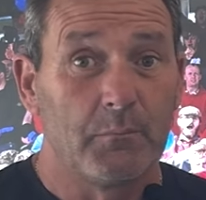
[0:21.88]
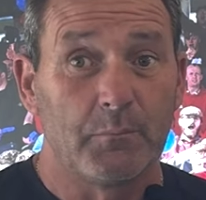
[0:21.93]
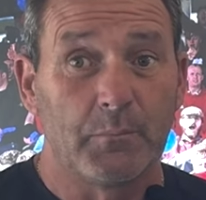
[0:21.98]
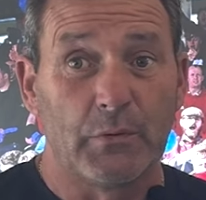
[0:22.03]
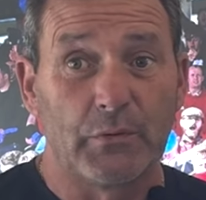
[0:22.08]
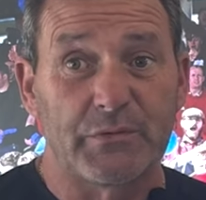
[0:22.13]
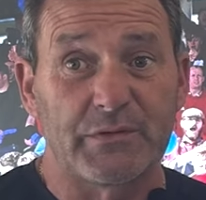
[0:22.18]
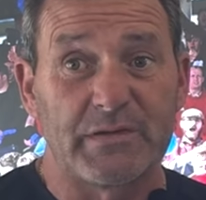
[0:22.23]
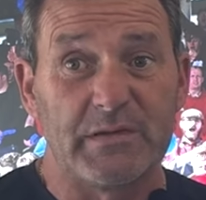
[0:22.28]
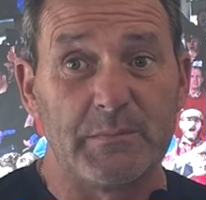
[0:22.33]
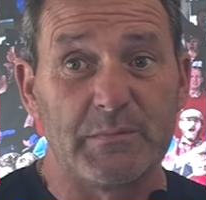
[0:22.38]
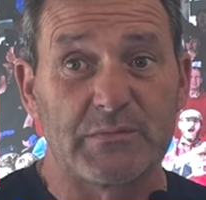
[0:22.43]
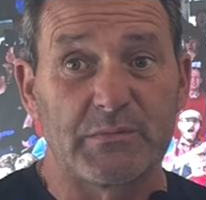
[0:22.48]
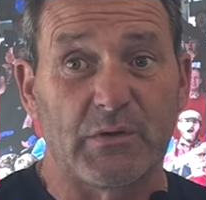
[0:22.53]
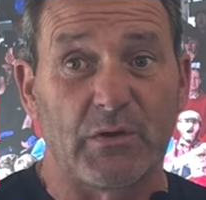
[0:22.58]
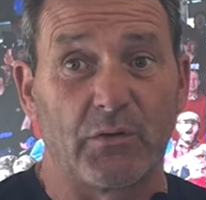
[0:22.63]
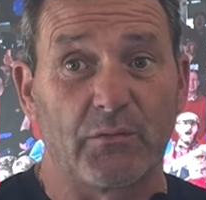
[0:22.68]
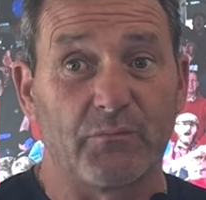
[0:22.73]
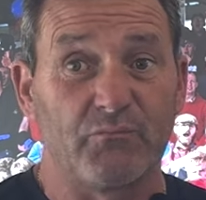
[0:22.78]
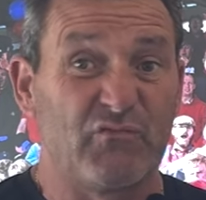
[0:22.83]
both teams
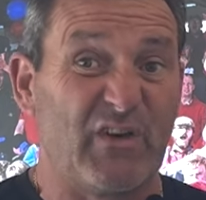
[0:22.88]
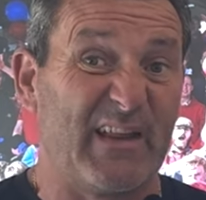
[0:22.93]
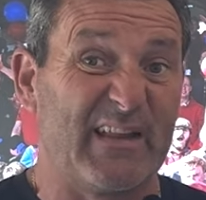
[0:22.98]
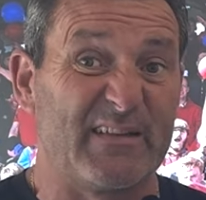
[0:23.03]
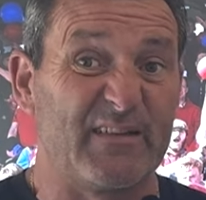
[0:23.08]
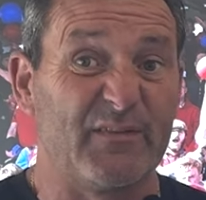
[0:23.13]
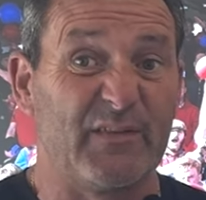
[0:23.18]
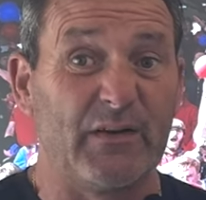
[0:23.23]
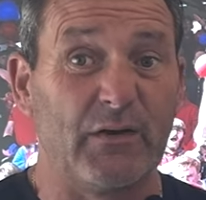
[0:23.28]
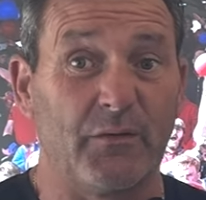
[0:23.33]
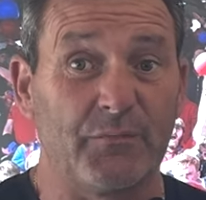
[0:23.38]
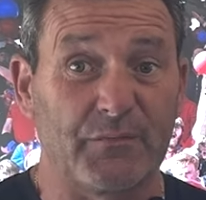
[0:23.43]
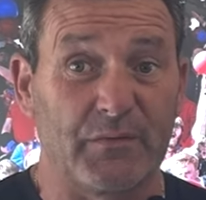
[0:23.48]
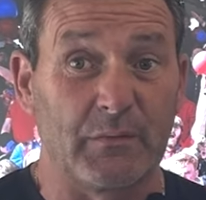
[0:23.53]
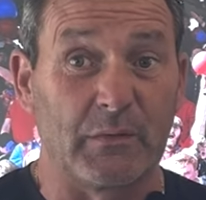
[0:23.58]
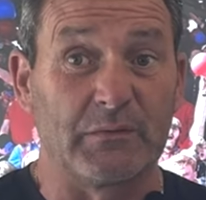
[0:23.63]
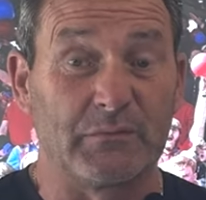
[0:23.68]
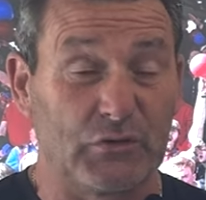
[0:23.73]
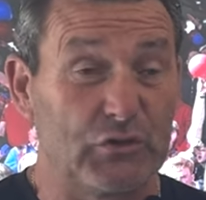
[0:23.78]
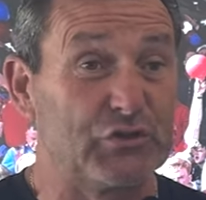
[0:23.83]
got relatively off
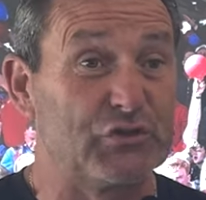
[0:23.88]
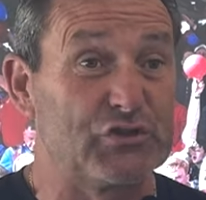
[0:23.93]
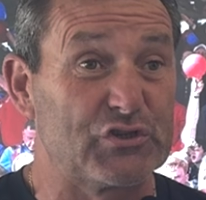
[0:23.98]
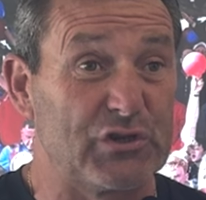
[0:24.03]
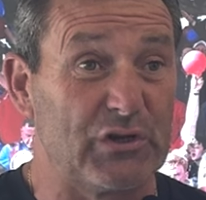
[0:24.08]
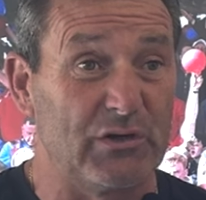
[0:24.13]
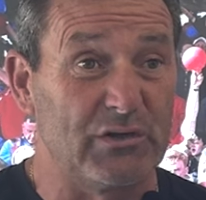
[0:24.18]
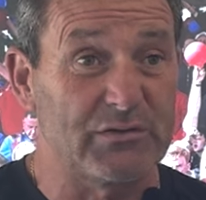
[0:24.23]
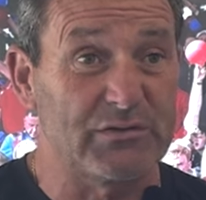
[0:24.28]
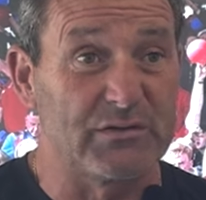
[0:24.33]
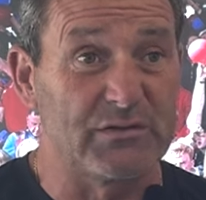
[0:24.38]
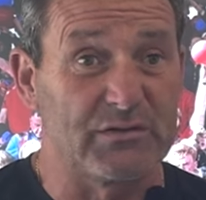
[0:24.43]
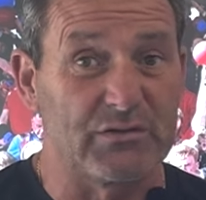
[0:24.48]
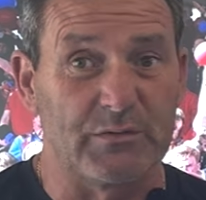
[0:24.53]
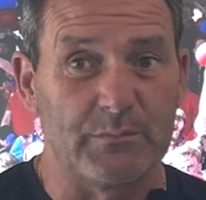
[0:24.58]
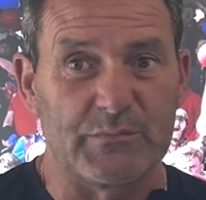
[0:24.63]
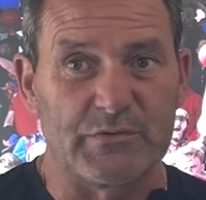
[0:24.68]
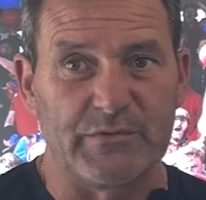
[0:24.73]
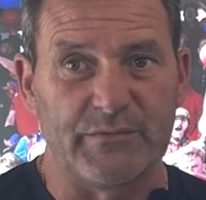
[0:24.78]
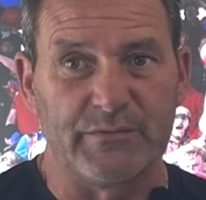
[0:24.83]
to good starts in
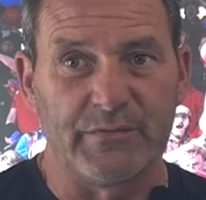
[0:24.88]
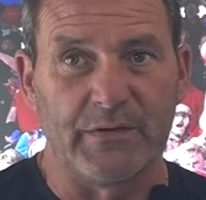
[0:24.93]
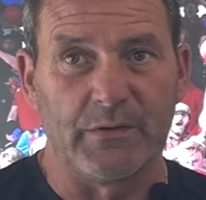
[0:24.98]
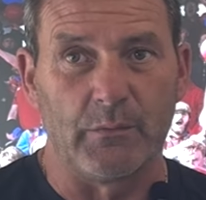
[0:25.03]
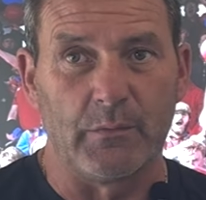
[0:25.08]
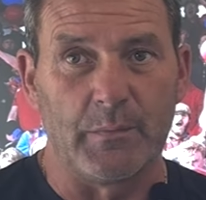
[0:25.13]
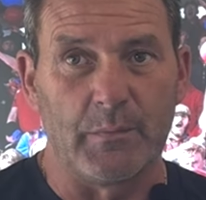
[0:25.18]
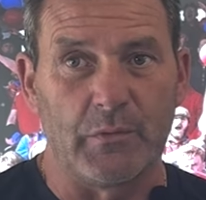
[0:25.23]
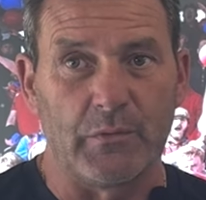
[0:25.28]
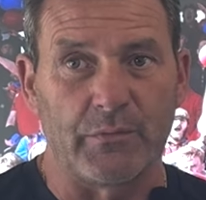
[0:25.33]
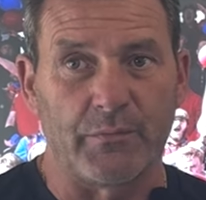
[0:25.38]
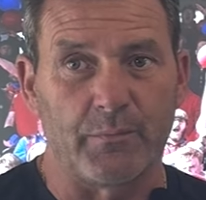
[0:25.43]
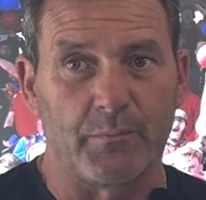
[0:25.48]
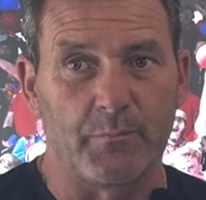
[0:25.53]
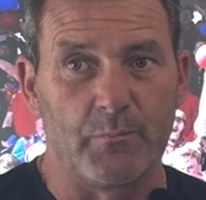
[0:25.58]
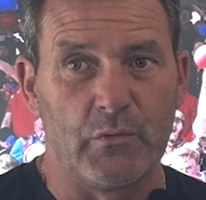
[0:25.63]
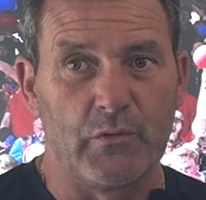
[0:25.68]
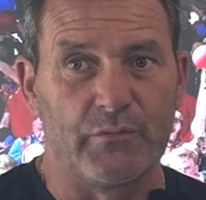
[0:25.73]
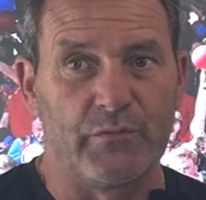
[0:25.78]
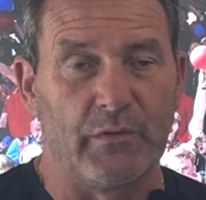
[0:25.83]
terms of, you know, we both
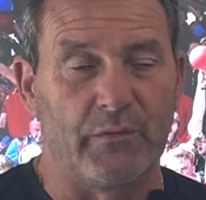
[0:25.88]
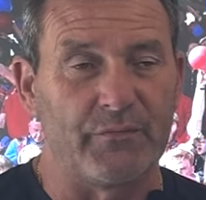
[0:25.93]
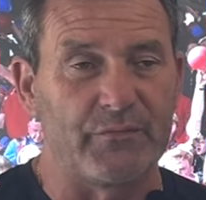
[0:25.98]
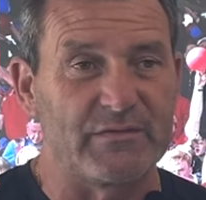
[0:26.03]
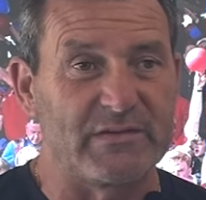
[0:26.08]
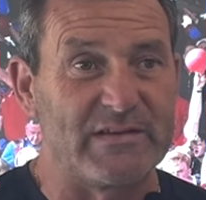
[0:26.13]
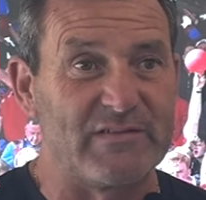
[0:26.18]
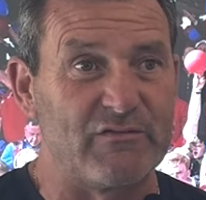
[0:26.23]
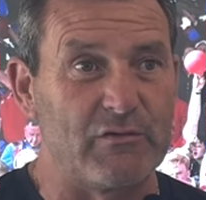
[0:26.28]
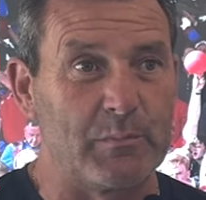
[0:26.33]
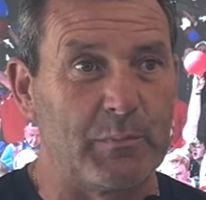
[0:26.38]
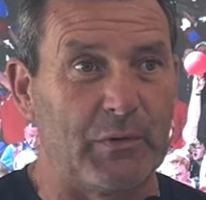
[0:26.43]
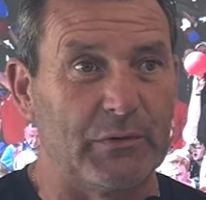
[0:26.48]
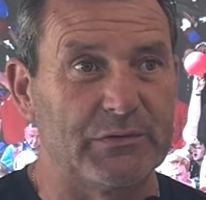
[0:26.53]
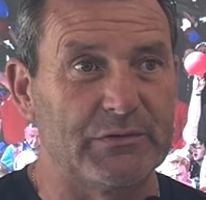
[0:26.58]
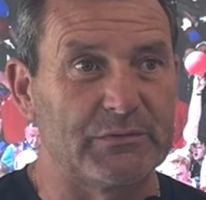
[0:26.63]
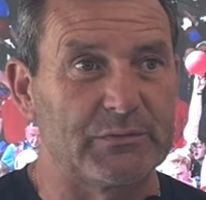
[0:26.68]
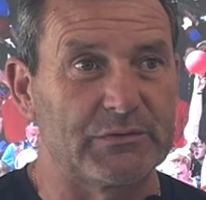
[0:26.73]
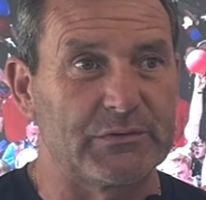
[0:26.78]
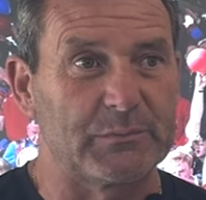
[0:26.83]
moved off 0
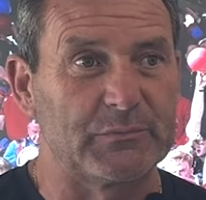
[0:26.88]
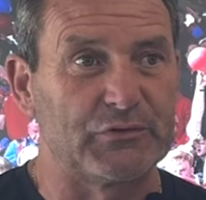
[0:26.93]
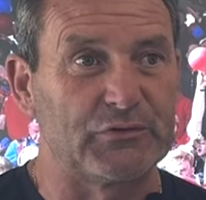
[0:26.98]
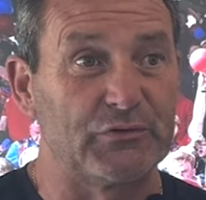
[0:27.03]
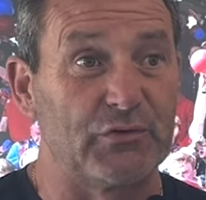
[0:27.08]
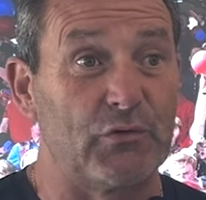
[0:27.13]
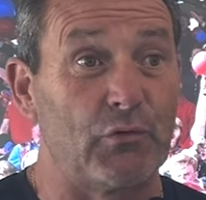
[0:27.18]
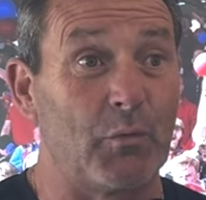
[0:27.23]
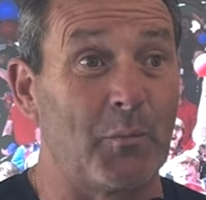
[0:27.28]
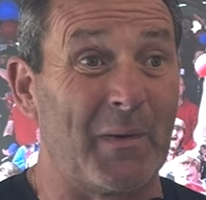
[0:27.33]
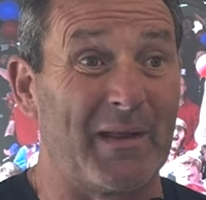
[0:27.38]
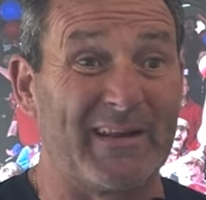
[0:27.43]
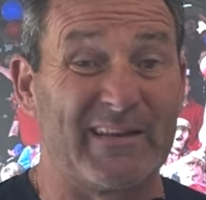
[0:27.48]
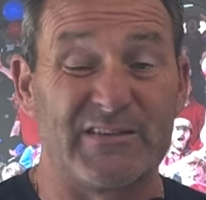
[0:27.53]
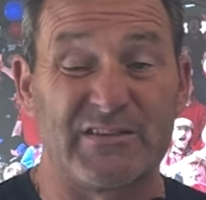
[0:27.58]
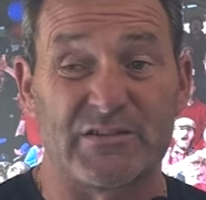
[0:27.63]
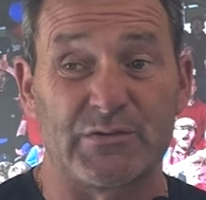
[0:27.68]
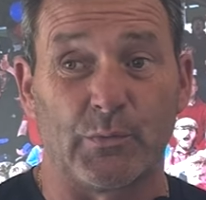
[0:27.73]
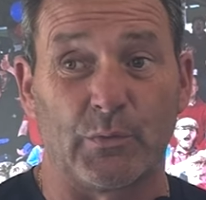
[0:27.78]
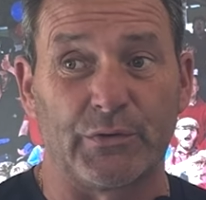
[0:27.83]
points, which I'm sure all
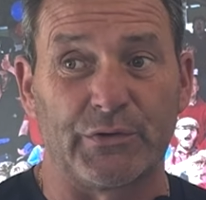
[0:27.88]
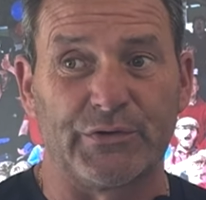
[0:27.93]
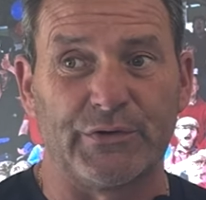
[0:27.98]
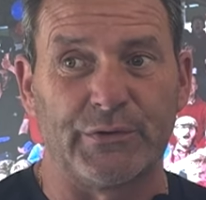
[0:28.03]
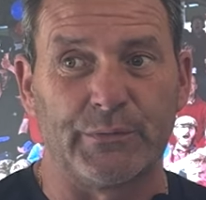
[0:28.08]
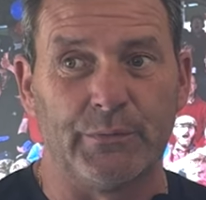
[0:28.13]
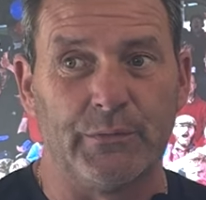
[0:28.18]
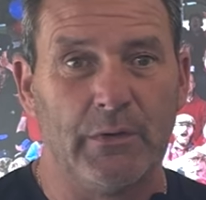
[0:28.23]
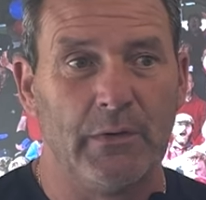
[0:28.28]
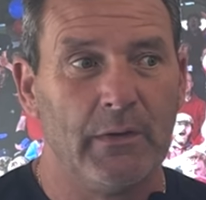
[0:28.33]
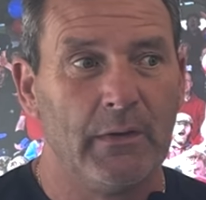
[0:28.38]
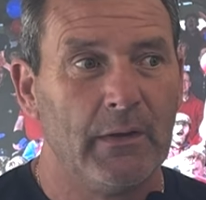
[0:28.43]
managers want to do.